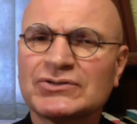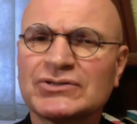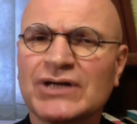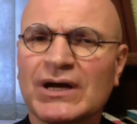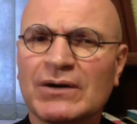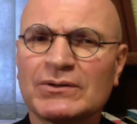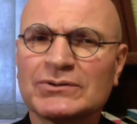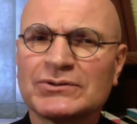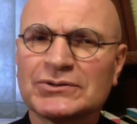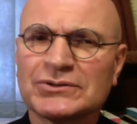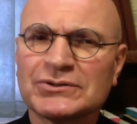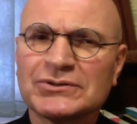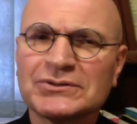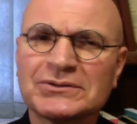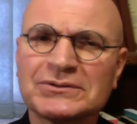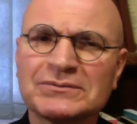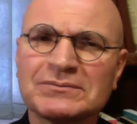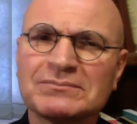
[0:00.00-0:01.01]

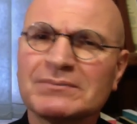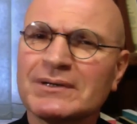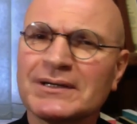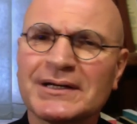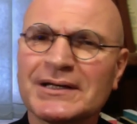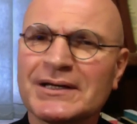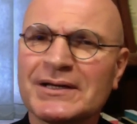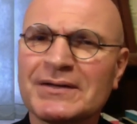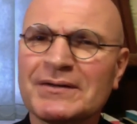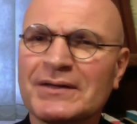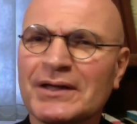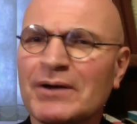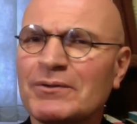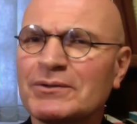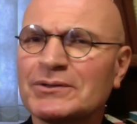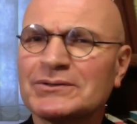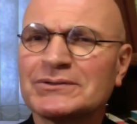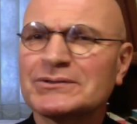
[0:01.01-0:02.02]
challenges, but in the end, they
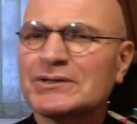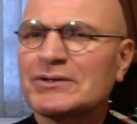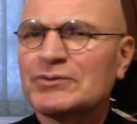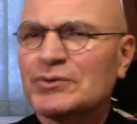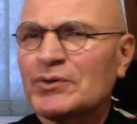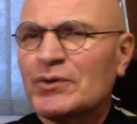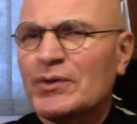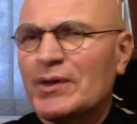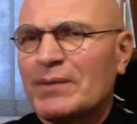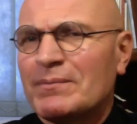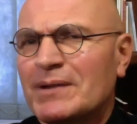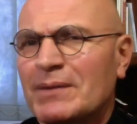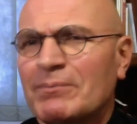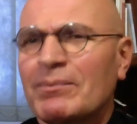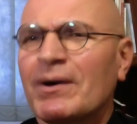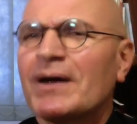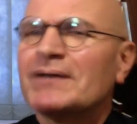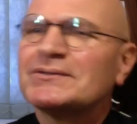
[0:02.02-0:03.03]
always get through them in a
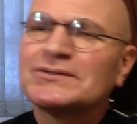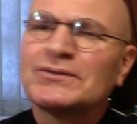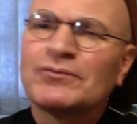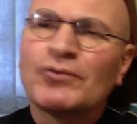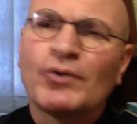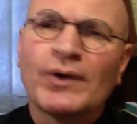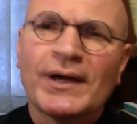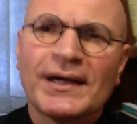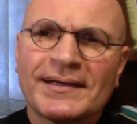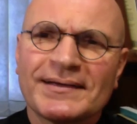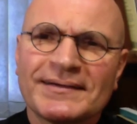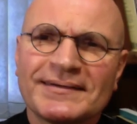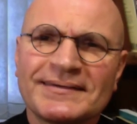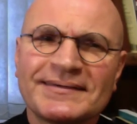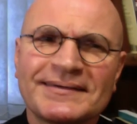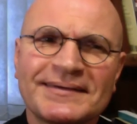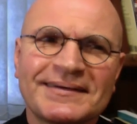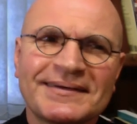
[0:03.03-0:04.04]
positive way.
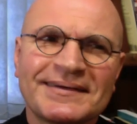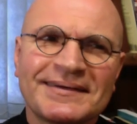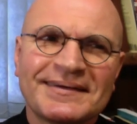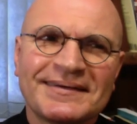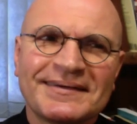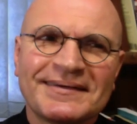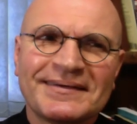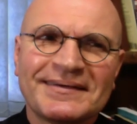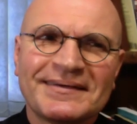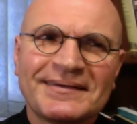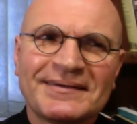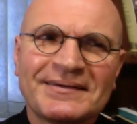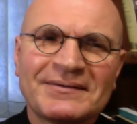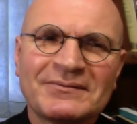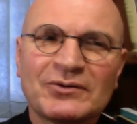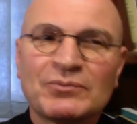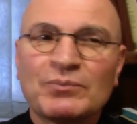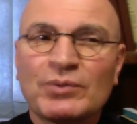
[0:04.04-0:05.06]

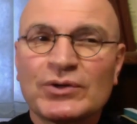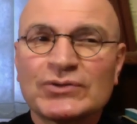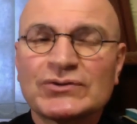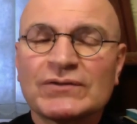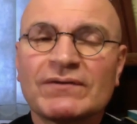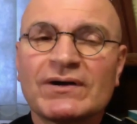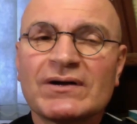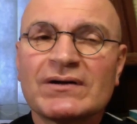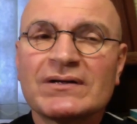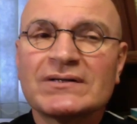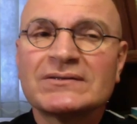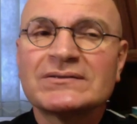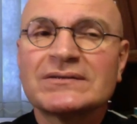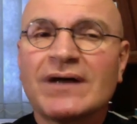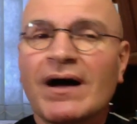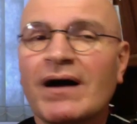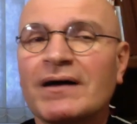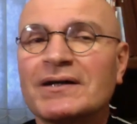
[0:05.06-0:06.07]
With
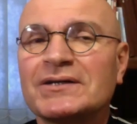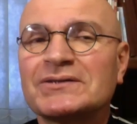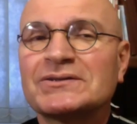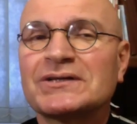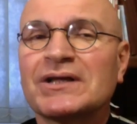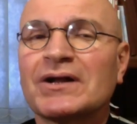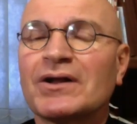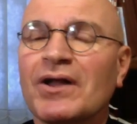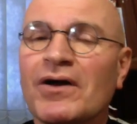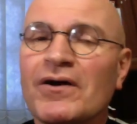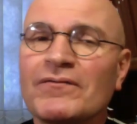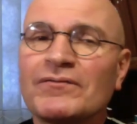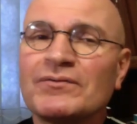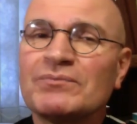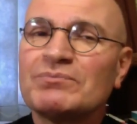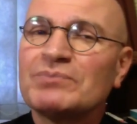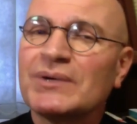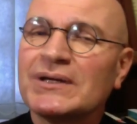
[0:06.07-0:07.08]
perseverance, honesty, love,
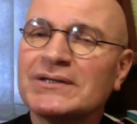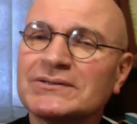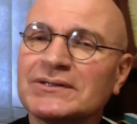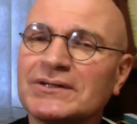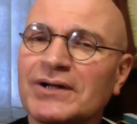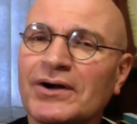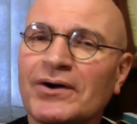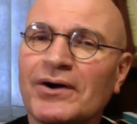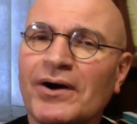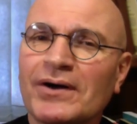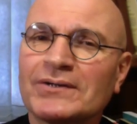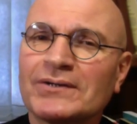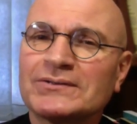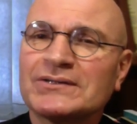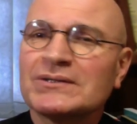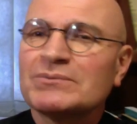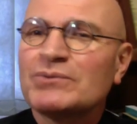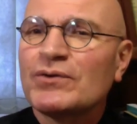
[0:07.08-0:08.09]
and peace in their hearts,
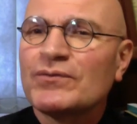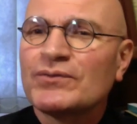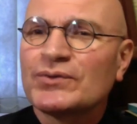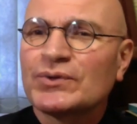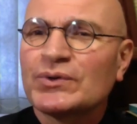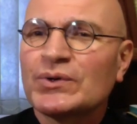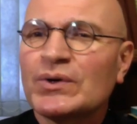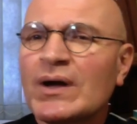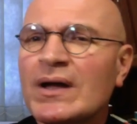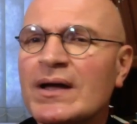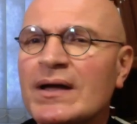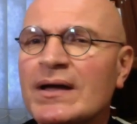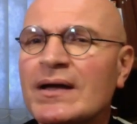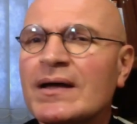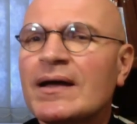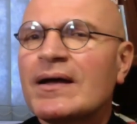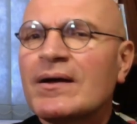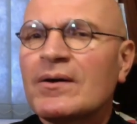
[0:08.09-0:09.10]
they move through
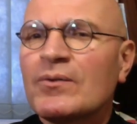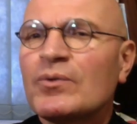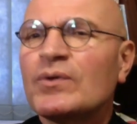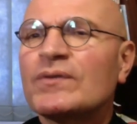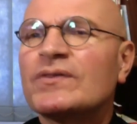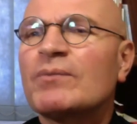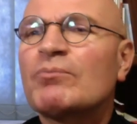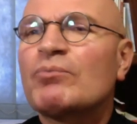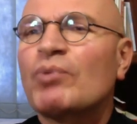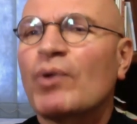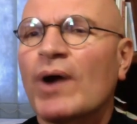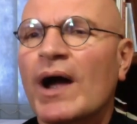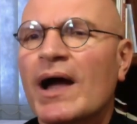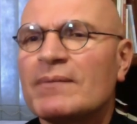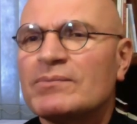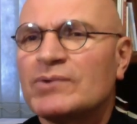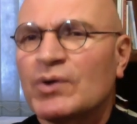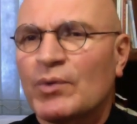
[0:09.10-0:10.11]
with the
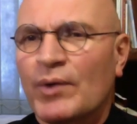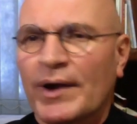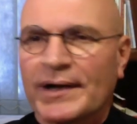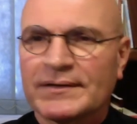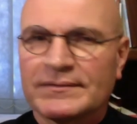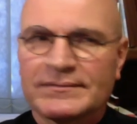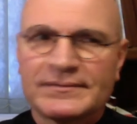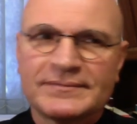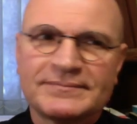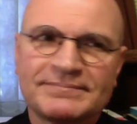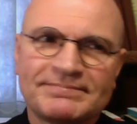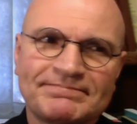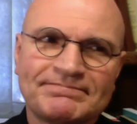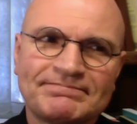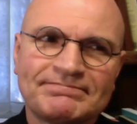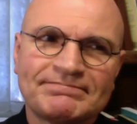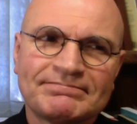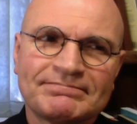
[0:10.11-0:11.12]
prime directive,
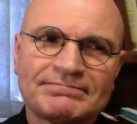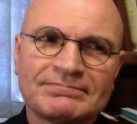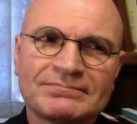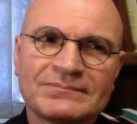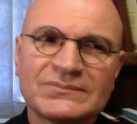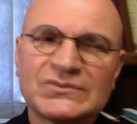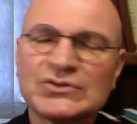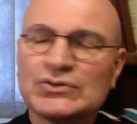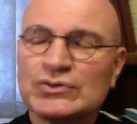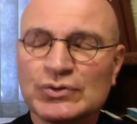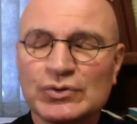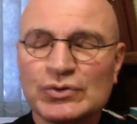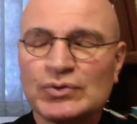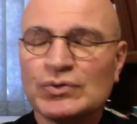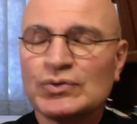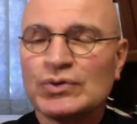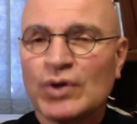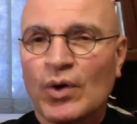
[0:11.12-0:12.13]
to
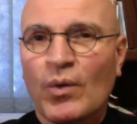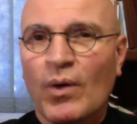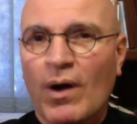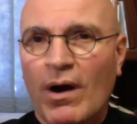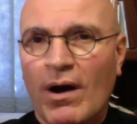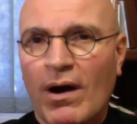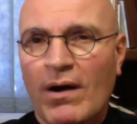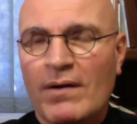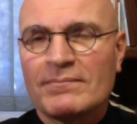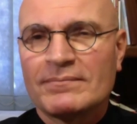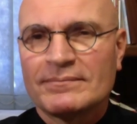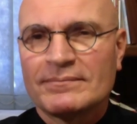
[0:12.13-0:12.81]
do no harm.